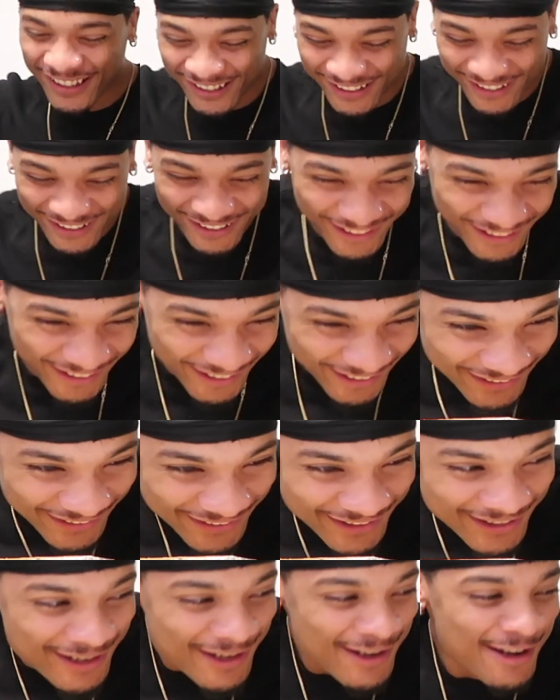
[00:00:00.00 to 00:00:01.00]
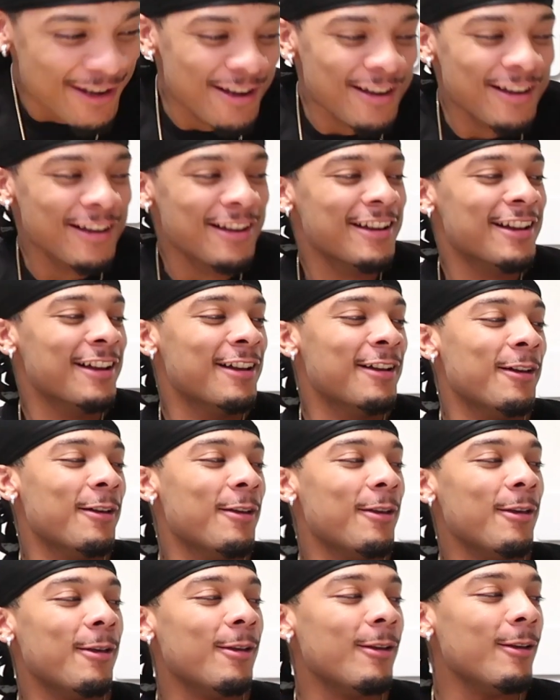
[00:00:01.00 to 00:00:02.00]

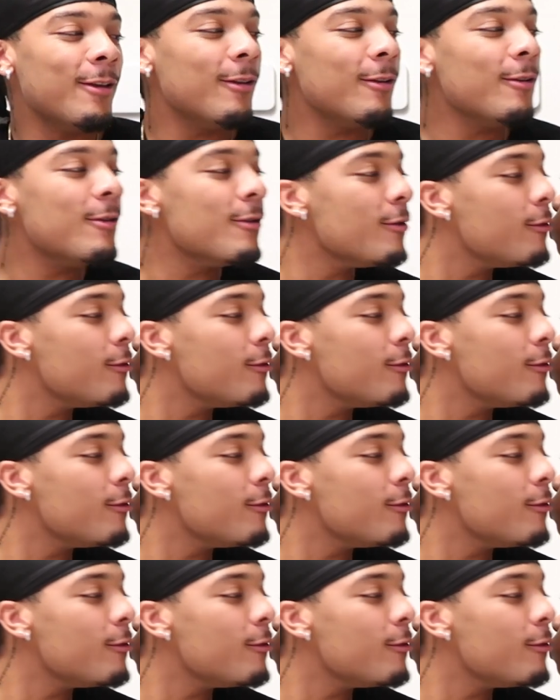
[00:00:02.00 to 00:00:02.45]
No words are spoken by the person on screen.